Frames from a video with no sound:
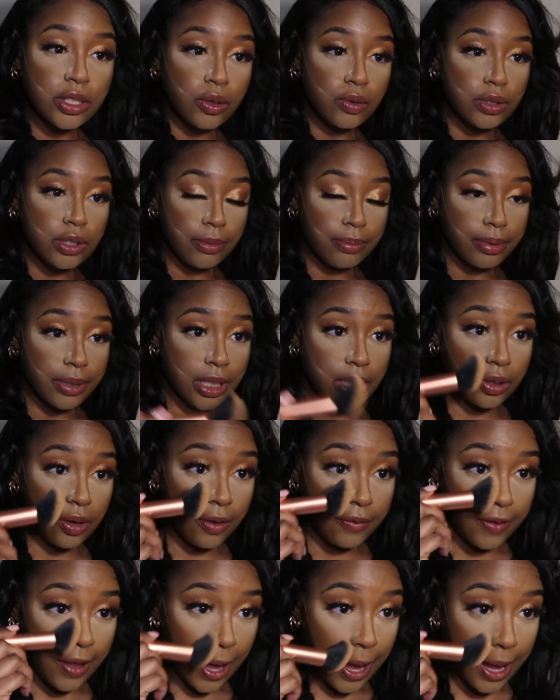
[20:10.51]
So to blend
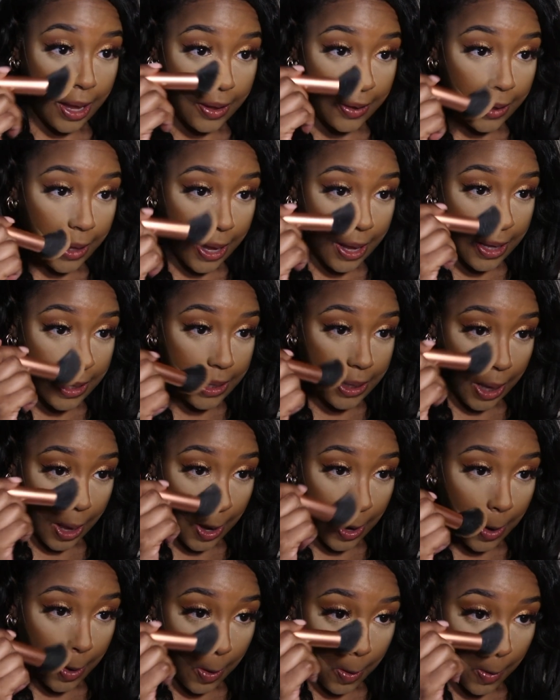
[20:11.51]
off the excess,
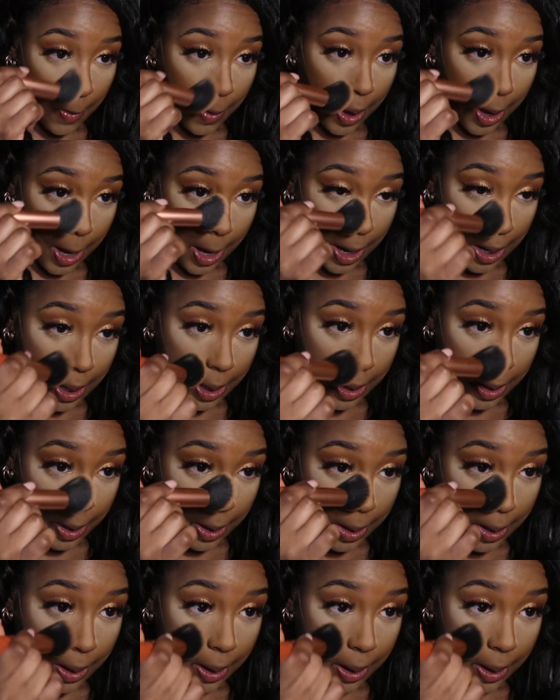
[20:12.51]
I go in